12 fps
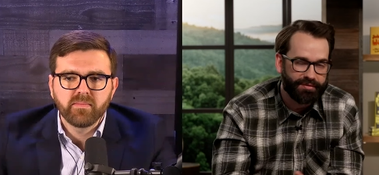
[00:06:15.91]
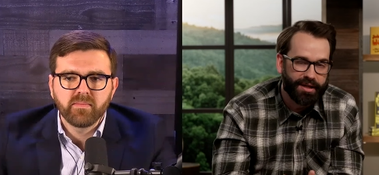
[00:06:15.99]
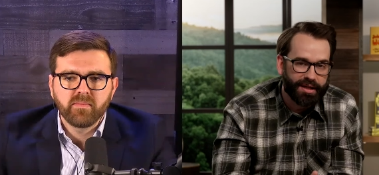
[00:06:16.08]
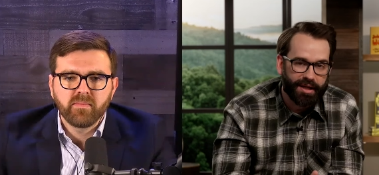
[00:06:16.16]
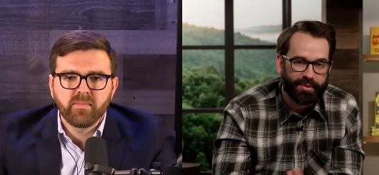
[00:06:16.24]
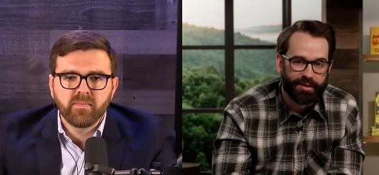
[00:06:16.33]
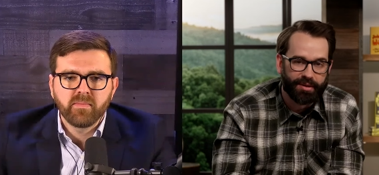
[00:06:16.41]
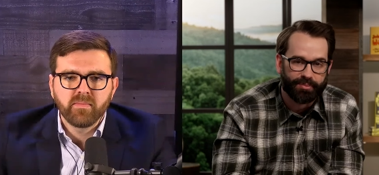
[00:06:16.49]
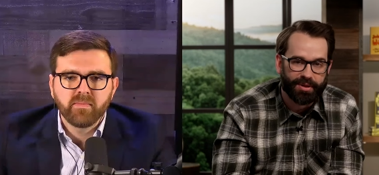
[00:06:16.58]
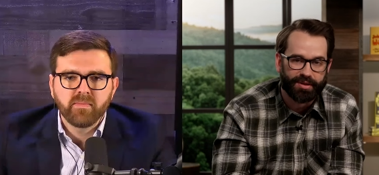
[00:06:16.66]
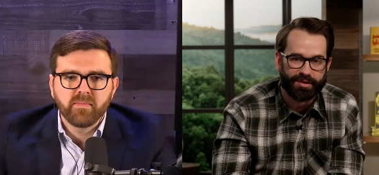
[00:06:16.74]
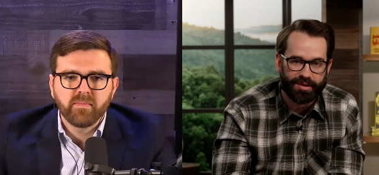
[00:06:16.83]
Speaker 1: I mean, but th-
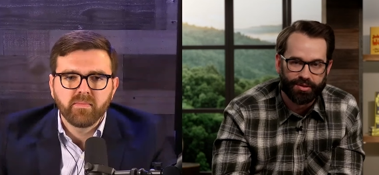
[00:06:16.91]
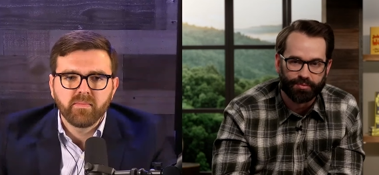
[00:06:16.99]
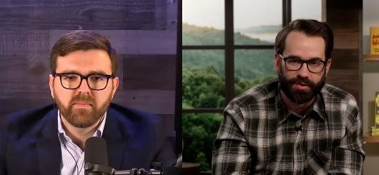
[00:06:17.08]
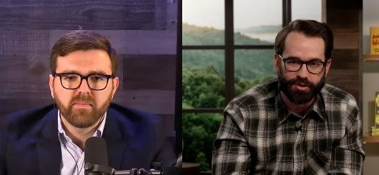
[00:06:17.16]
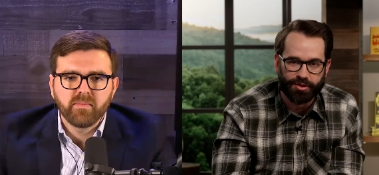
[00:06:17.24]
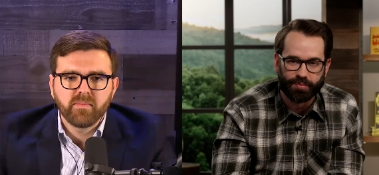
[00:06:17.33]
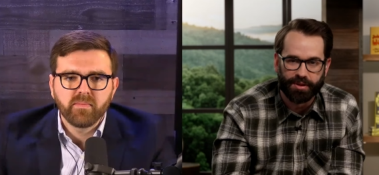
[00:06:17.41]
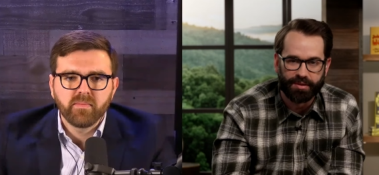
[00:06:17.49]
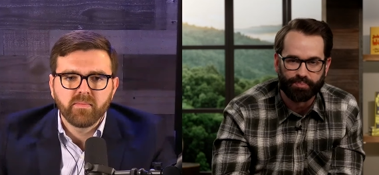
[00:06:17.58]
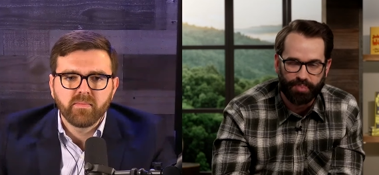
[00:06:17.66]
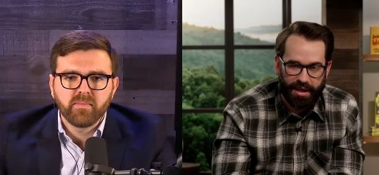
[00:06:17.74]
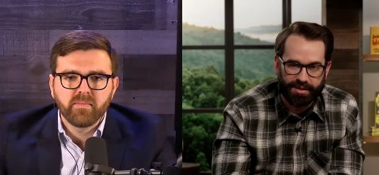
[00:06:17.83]
these are these are really
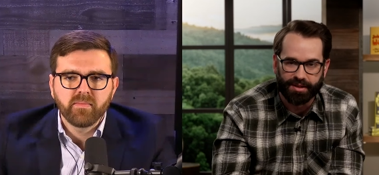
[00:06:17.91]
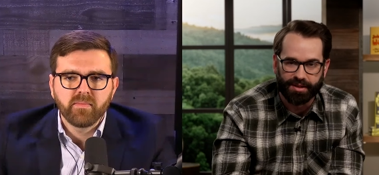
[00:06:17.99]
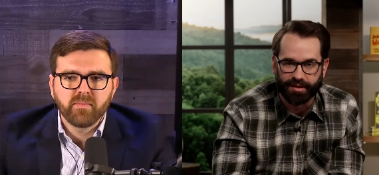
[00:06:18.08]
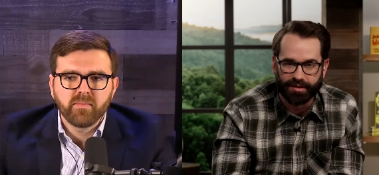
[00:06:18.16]
basic